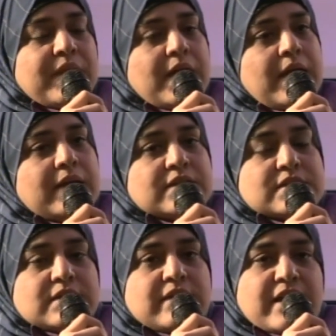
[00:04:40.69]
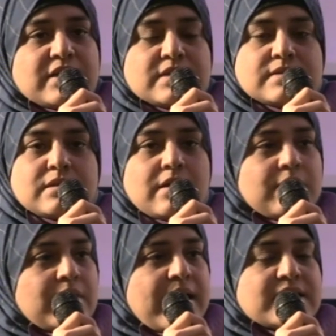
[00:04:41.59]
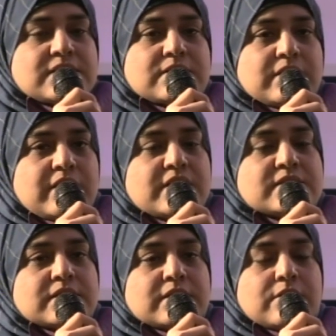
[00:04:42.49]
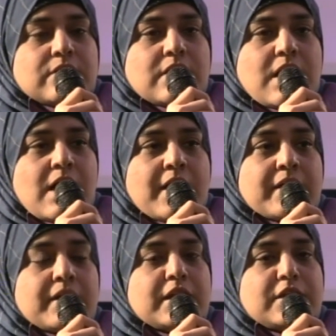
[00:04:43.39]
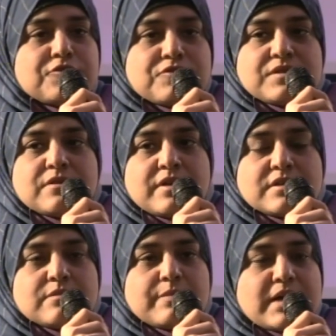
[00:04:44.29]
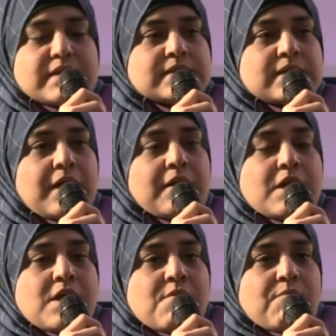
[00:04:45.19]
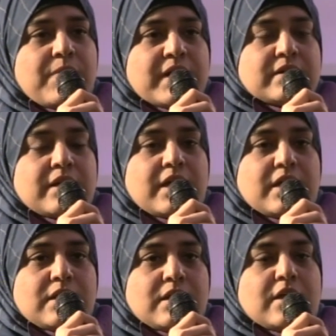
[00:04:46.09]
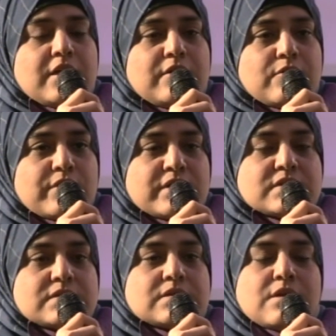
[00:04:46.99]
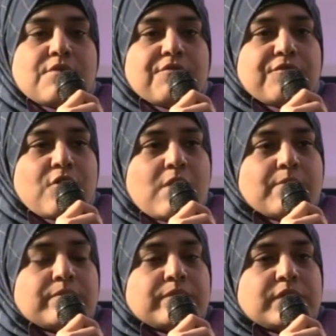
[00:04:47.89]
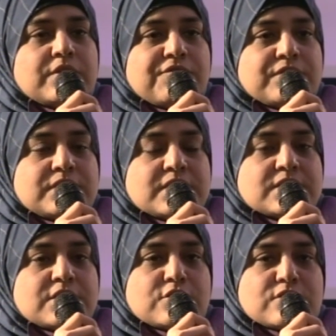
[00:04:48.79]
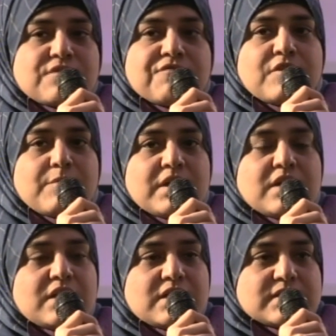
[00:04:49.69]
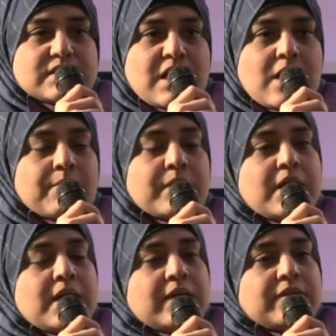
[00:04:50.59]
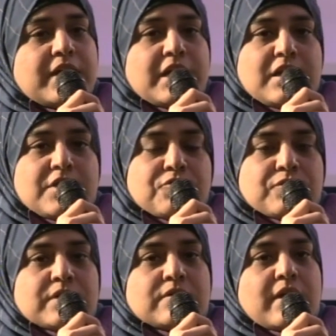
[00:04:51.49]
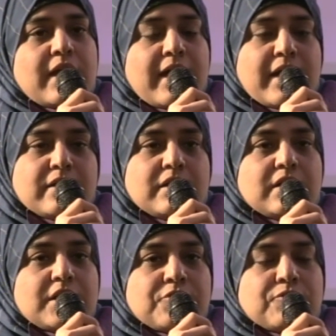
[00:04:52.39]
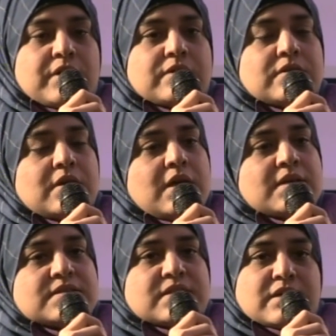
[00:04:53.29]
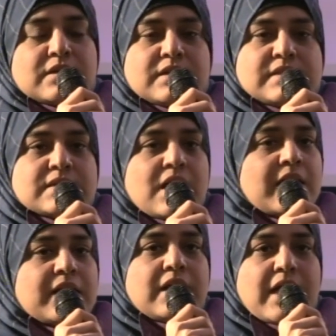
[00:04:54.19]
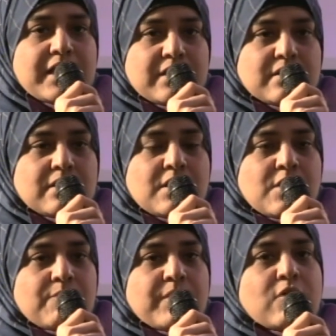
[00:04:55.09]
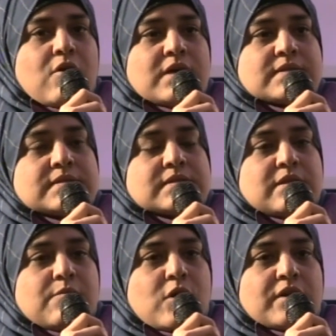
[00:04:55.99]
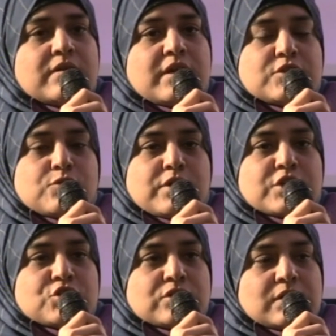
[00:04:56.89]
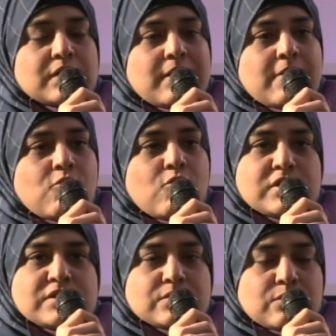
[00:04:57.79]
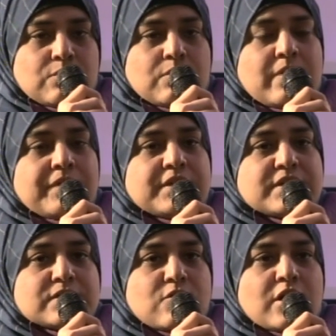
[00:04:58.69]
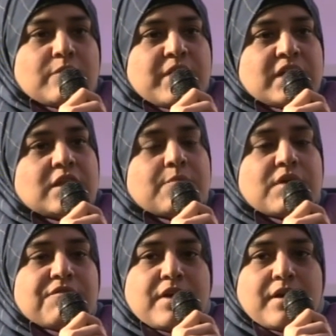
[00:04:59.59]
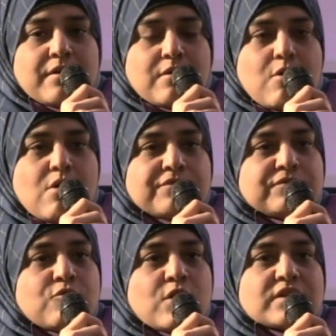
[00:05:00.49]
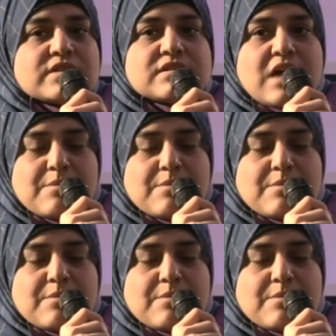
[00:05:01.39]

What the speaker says: And that is, as there is a high illiteracy rate in Pakistan, but in ignorance from the status of women in Islam, the illiterate and literate circles are alike, because the modern education also does not make them aware of what Islam